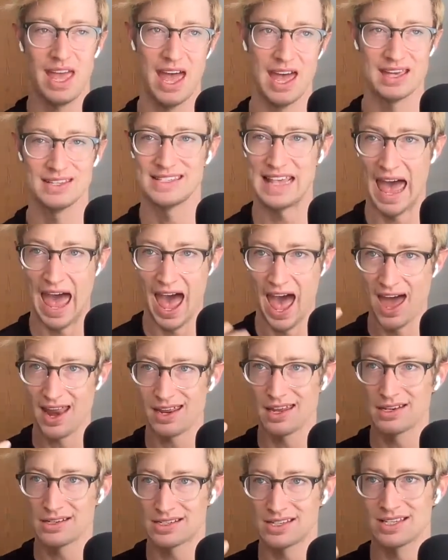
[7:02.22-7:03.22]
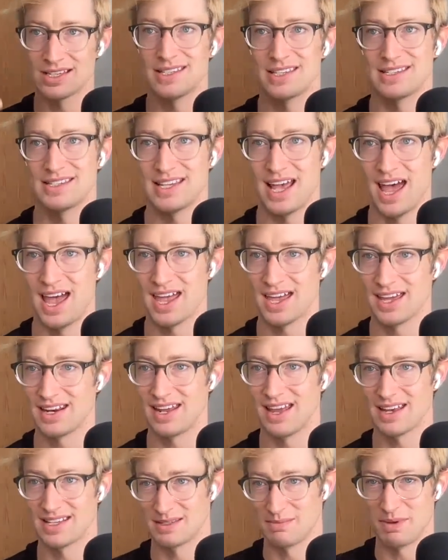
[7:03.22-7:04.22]
as mm. adding to
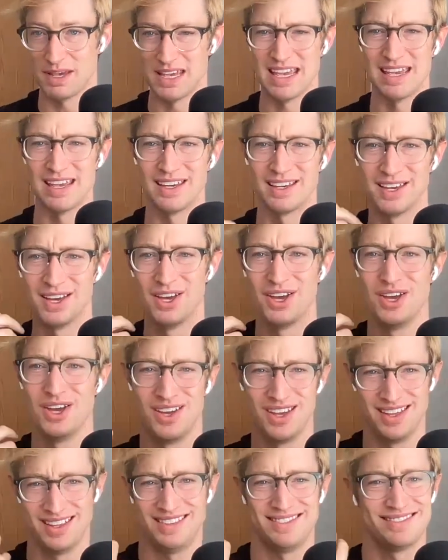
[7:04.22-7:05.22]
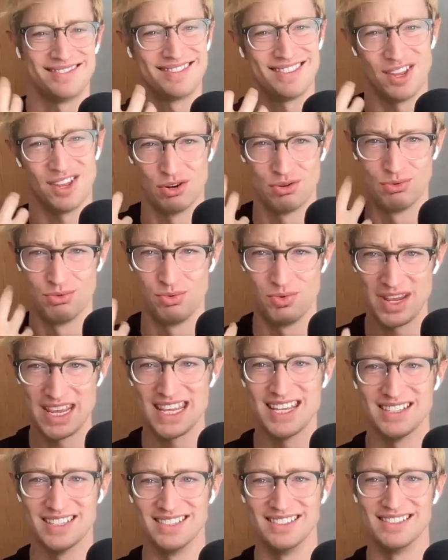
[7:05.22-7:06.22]
society, as being
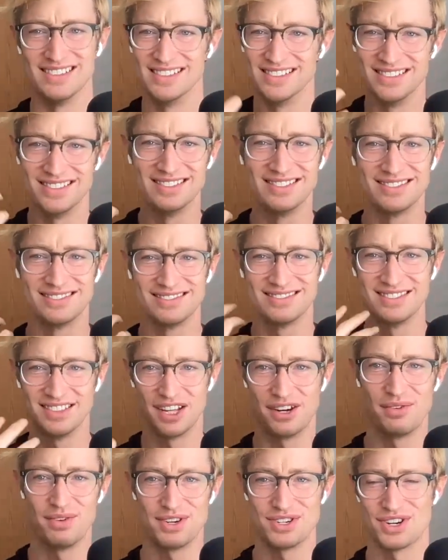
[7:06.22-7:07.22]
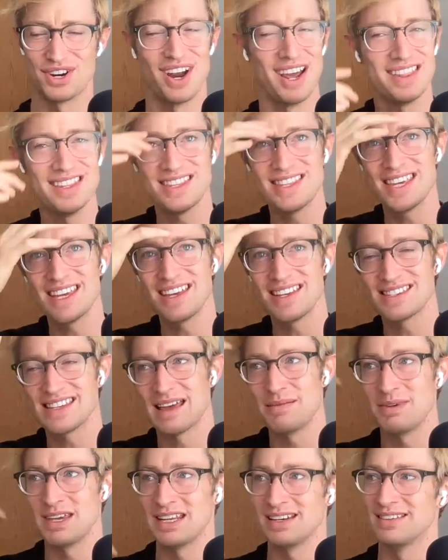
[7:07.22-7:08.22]
real literature. And the thing is, I
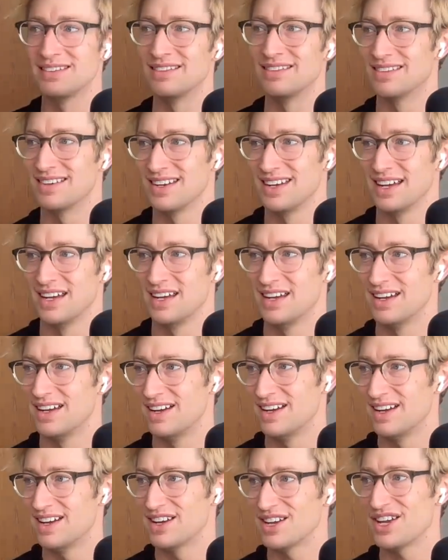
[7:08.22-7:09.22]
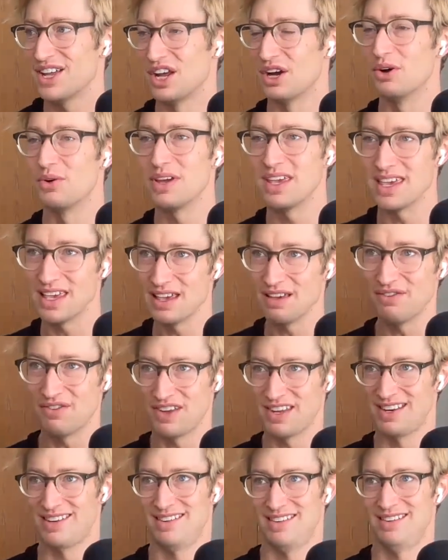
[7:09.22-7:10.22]
mm-hmm. mean, you know,
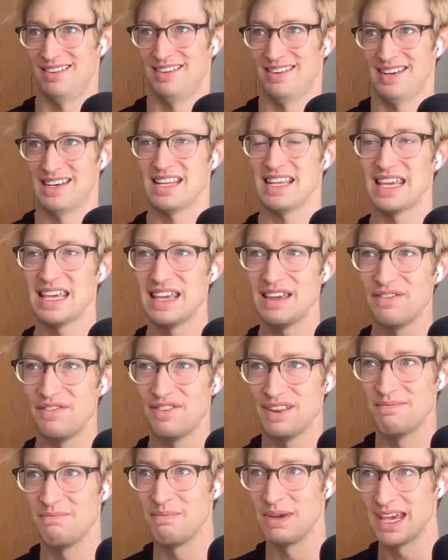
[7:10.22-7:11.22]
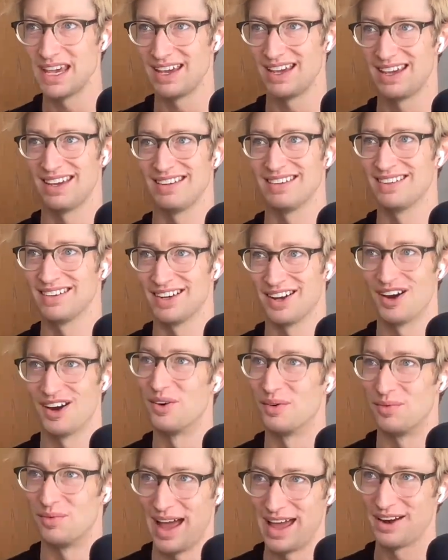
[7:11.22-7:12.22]
even even being
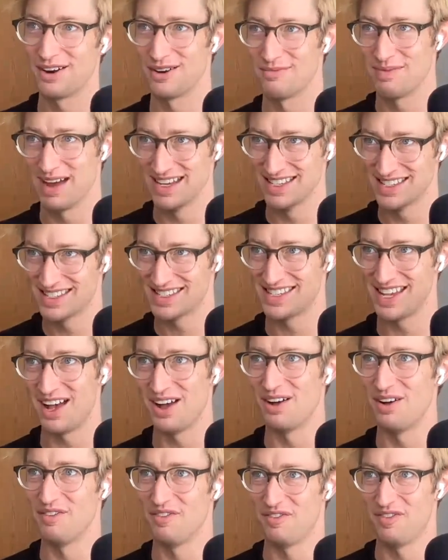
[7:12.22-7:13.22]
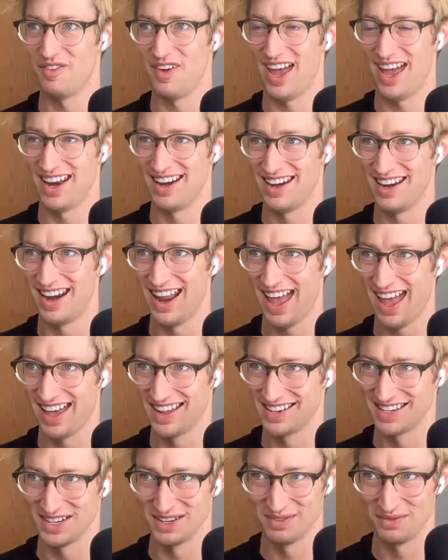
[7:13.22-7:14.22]
a writer myself and
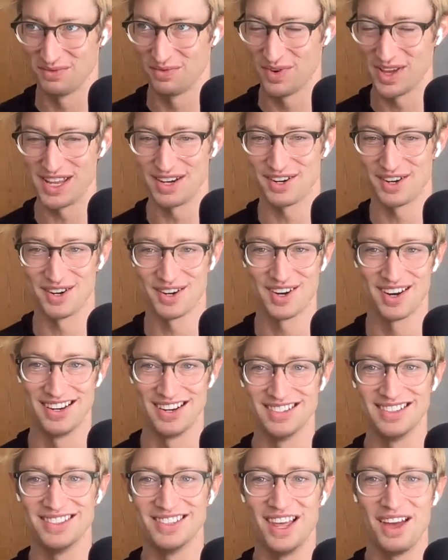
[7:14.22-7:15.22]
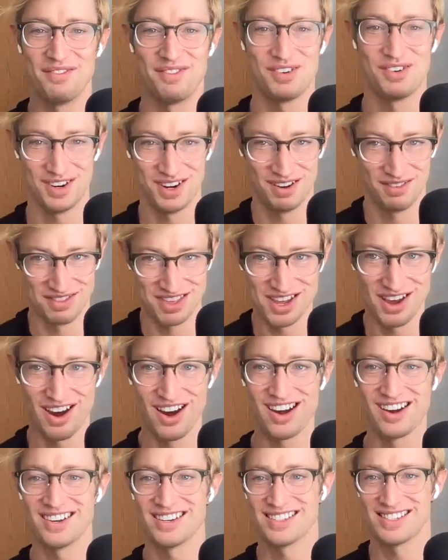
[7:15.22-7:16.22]
and a reader and a lover of the
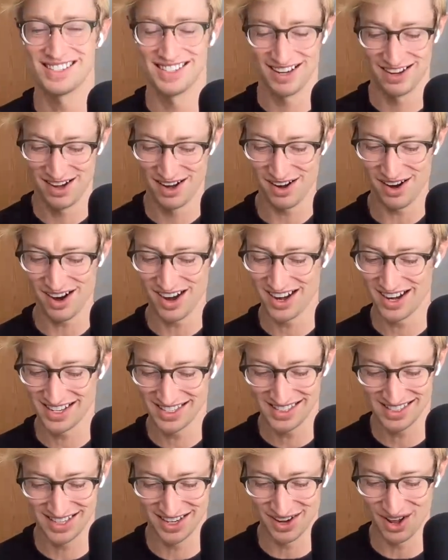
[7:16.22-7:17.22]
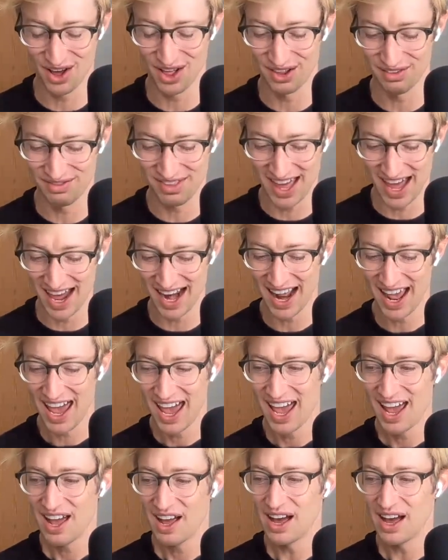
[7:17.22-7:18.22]
arts and an artist and all of that,
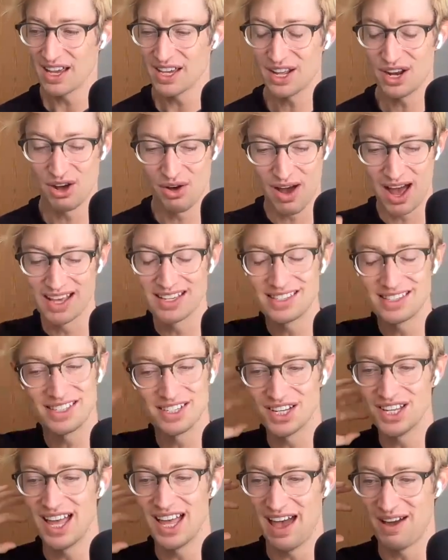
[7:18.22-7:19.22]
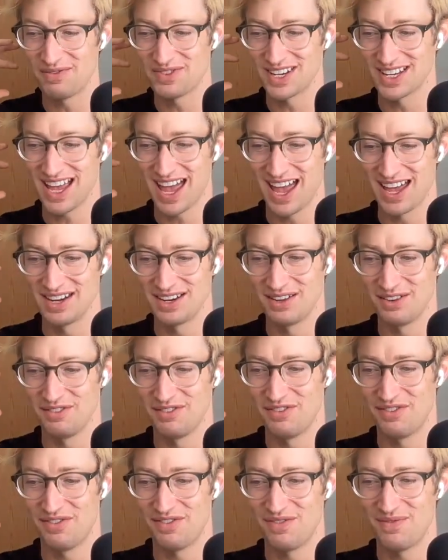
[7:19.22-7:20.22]
you know, I still have to kind
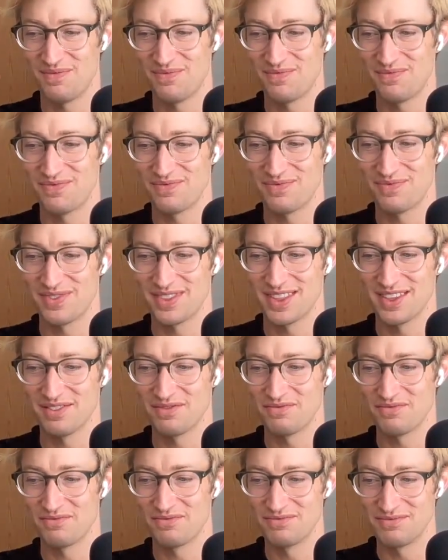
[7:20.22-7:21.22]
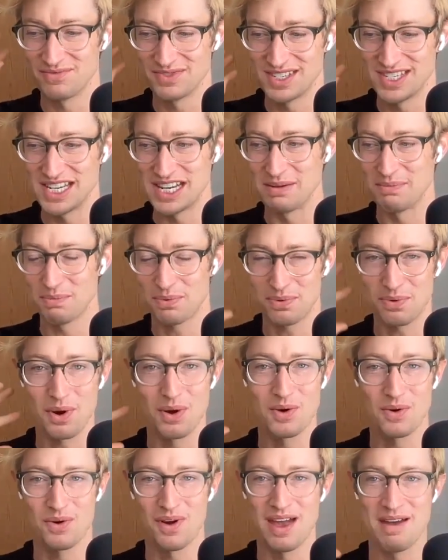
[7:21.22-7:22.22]
of
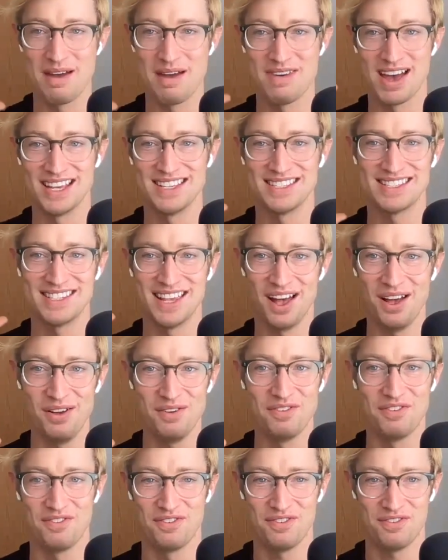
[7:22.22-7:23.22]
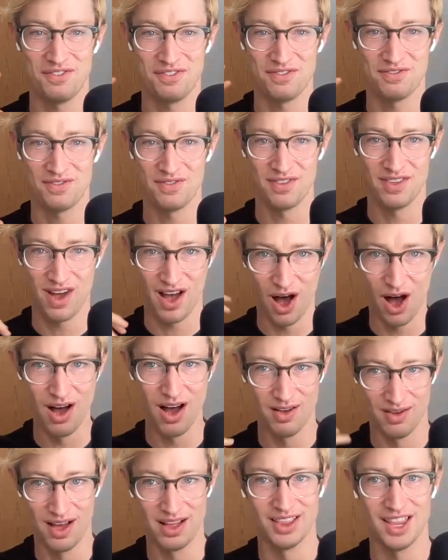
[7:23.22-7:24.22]
deprogram myself mm.
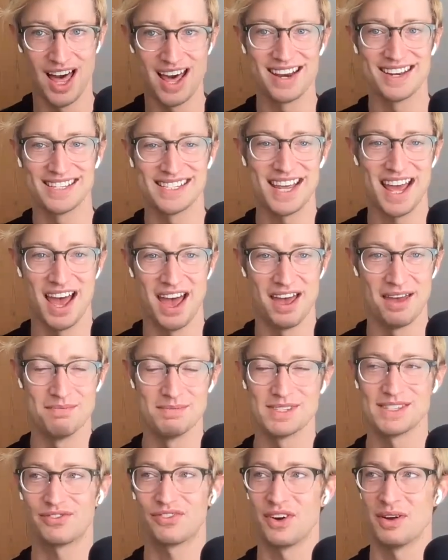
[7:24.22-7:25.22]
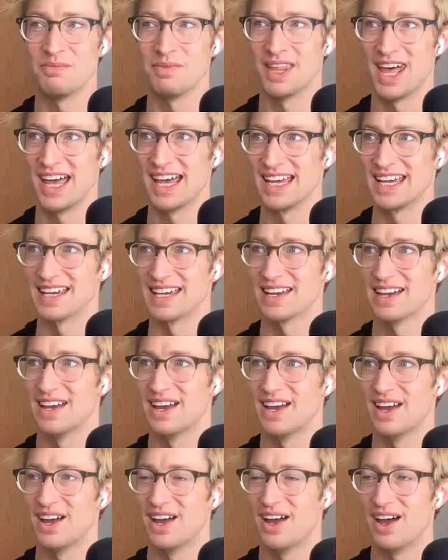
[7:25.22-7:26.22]
a mm-hmm. lot of times from like
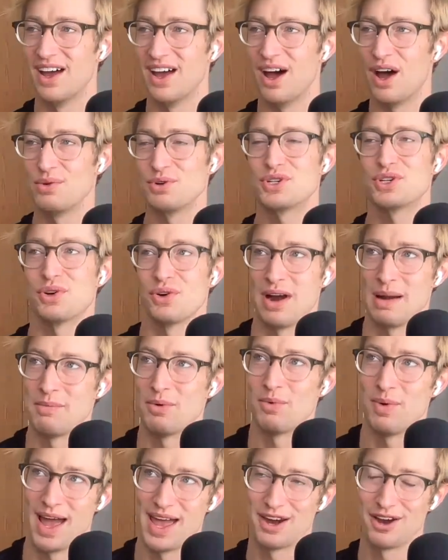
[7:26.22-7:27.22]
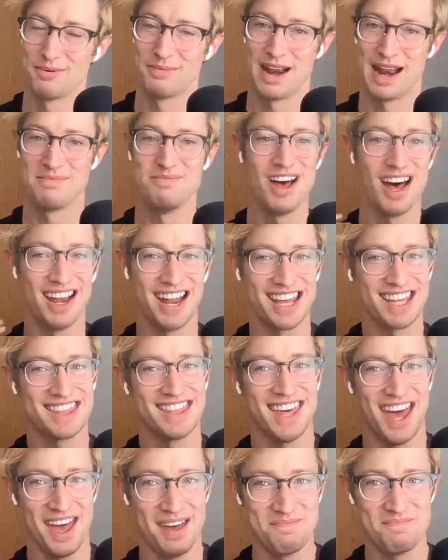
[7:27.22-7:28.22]
oh sure i'm a writer but i'm not like
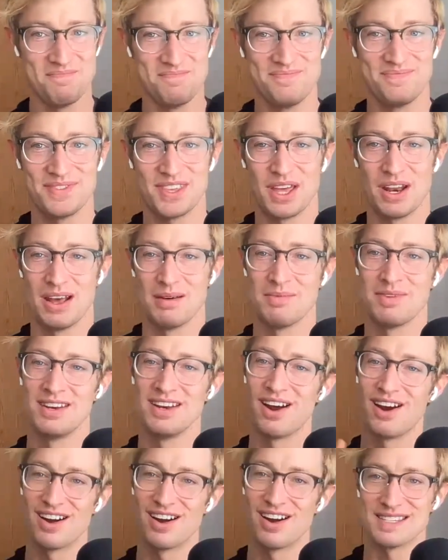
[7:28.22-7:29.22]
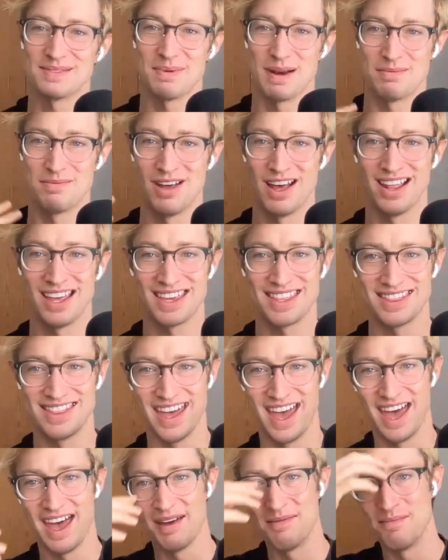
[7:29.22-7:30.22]
them you know i'm an artist but i'm not like
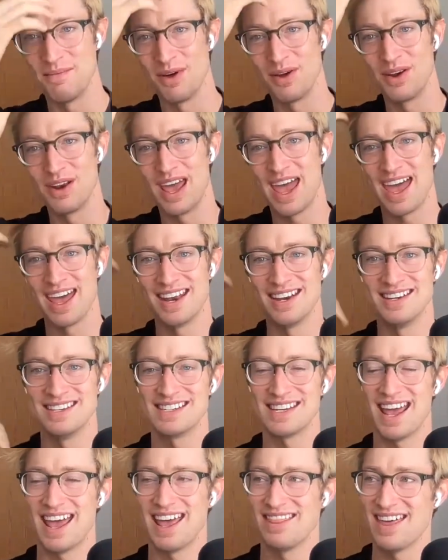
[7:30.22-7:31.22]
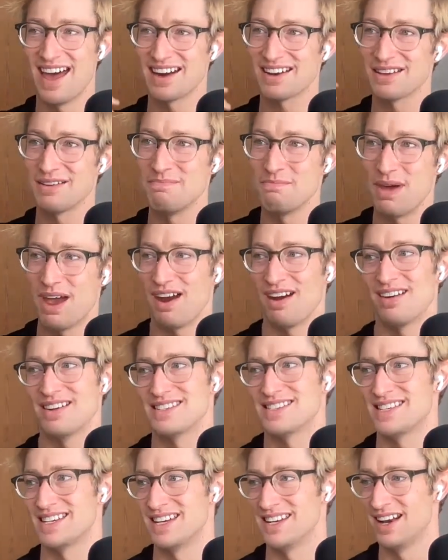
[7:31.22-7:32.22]
them and and and that
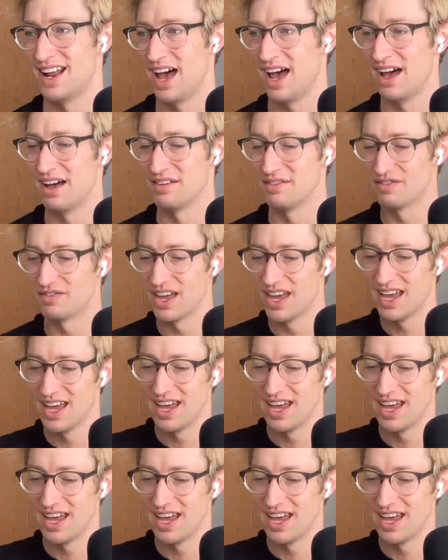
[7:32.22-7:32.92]
comparison of